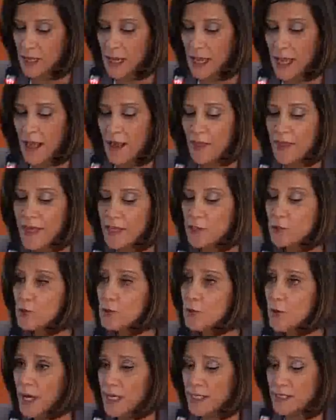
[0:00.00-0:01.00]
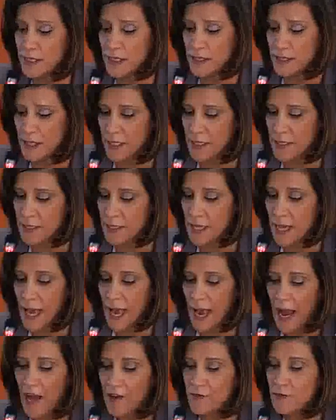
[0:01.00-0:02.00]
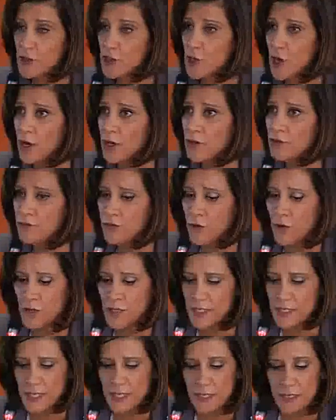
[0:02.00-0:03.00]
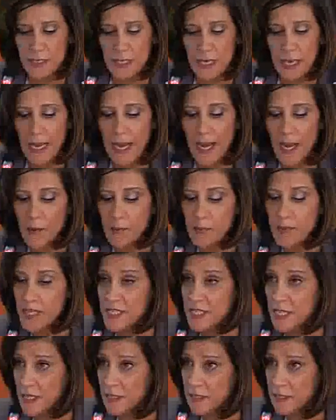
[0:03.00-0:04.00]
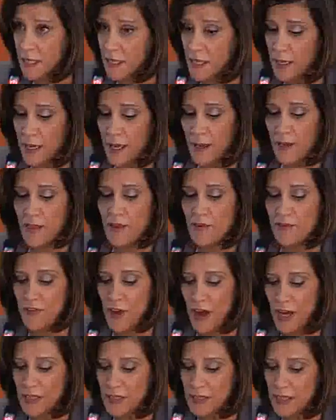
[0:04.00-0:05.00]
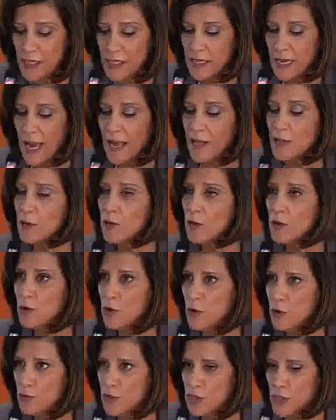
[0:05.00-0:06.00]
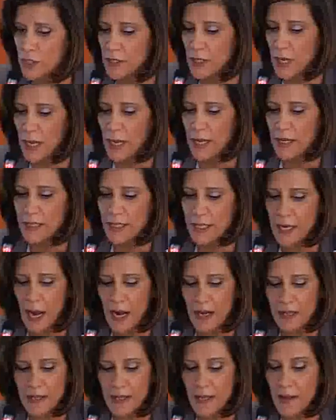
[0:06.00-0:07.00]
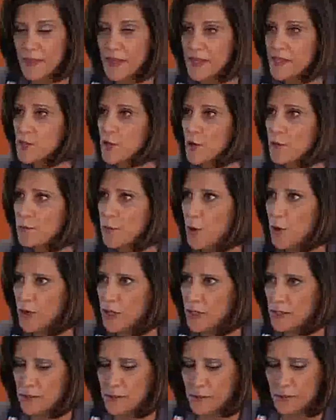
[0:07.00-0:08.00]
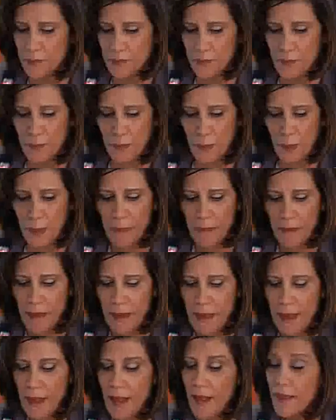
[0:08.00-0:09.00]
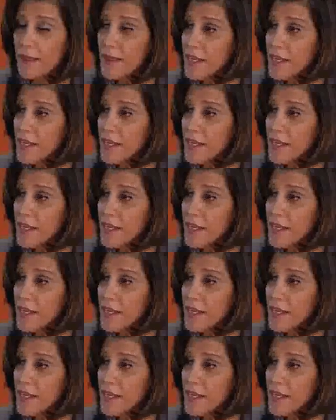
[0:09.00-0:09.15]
the two entities have joined forces in presenting the finding and conclusion regarding this component. This